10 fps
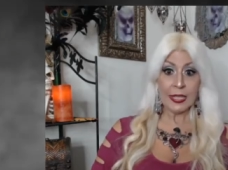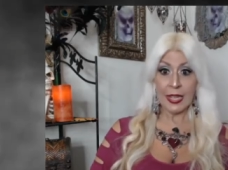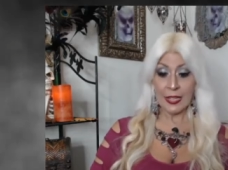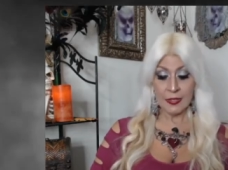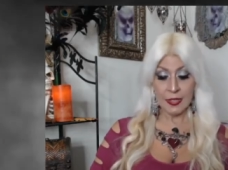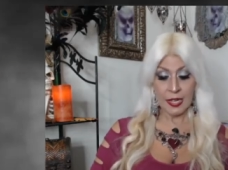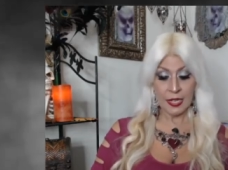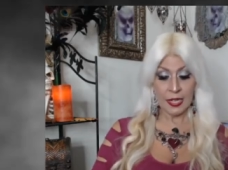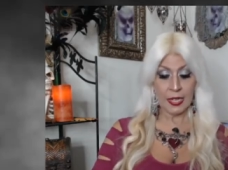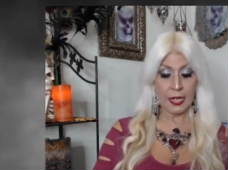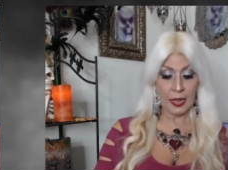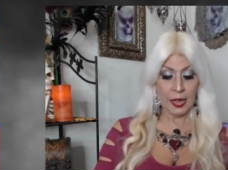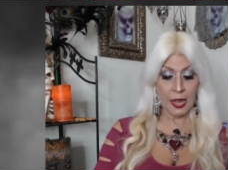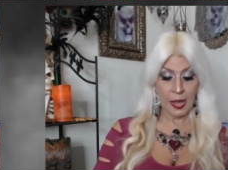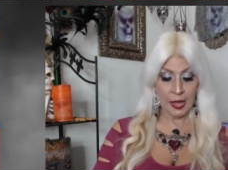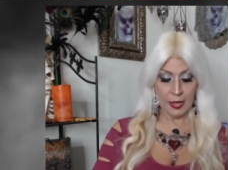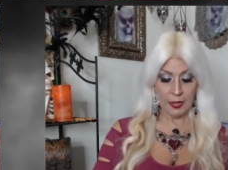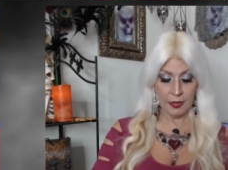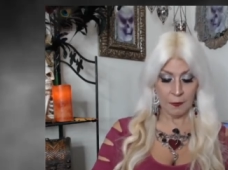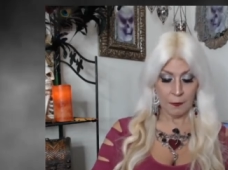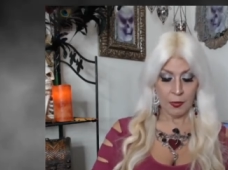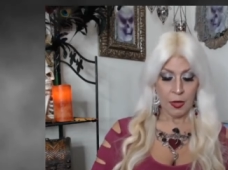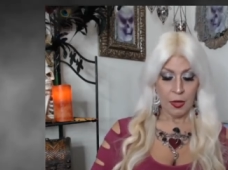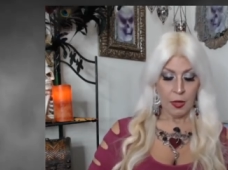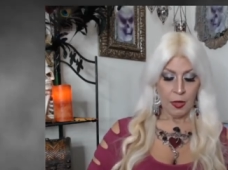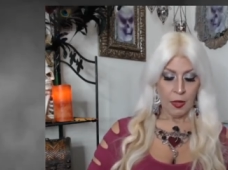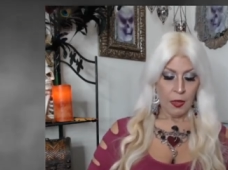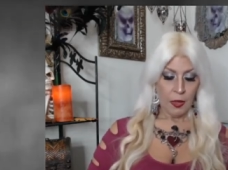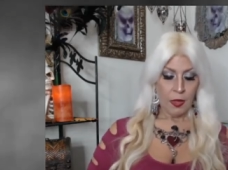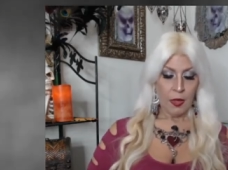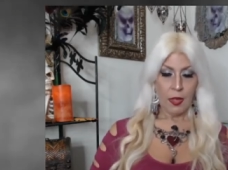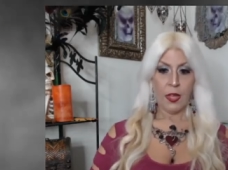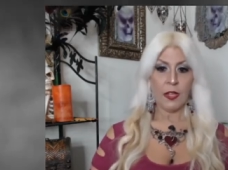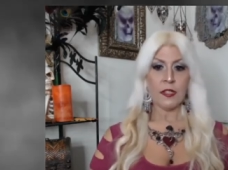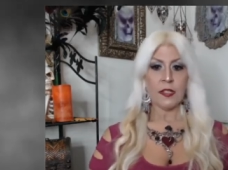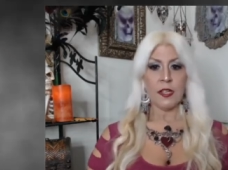like I say, need a lot. And